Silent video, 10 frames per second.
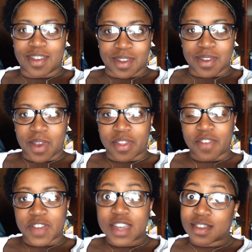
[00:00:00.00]
you have to
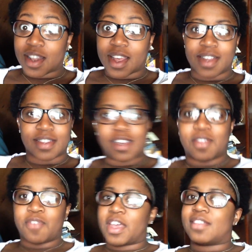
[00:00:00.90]
face the light, and
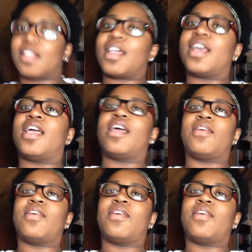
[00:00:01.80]
you face the light,